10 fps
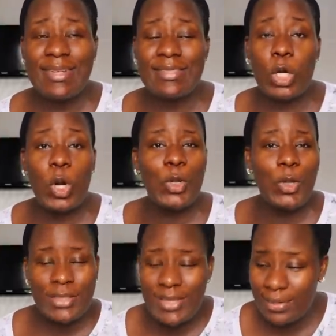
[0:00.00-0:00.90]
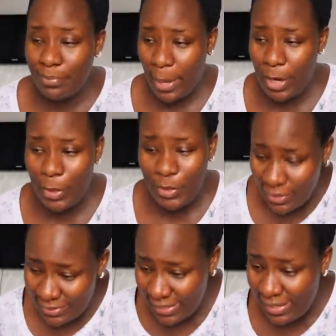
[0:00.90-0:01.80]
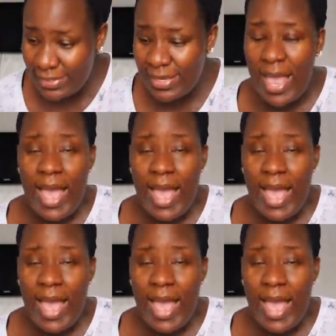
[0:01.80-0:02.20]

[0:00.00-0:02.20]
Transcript: I decluttered my closet.